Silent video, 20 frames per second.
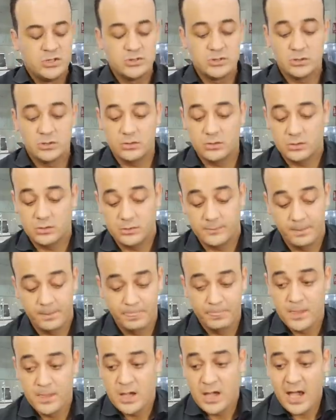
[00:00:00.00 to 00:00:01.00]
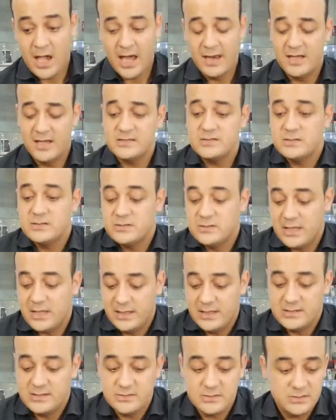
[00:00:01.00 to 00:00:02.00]
So another
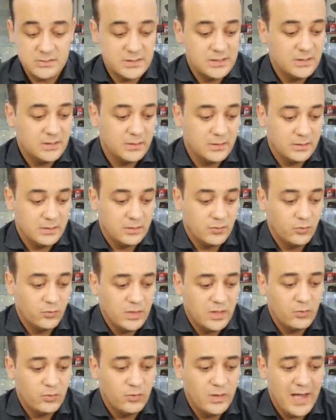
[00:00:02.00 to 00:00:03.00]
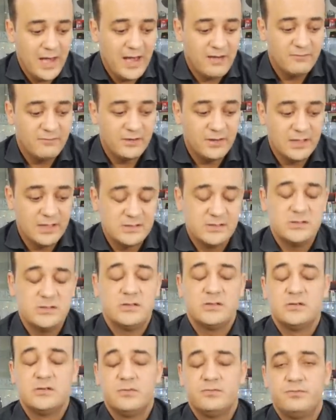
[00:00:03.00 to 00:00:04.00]
another thing we we have
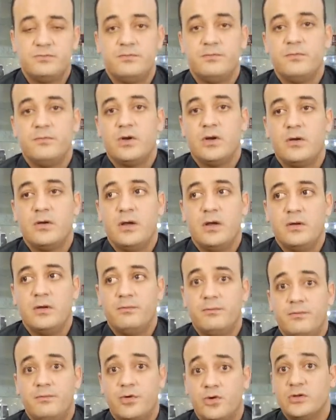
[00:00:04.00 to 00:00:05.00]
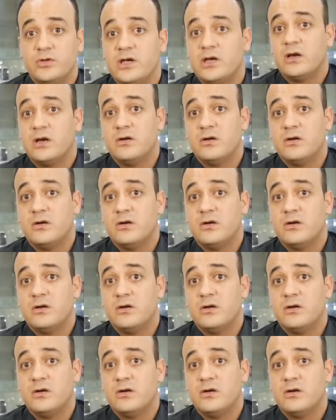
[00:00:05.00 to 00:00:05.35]
another uh, product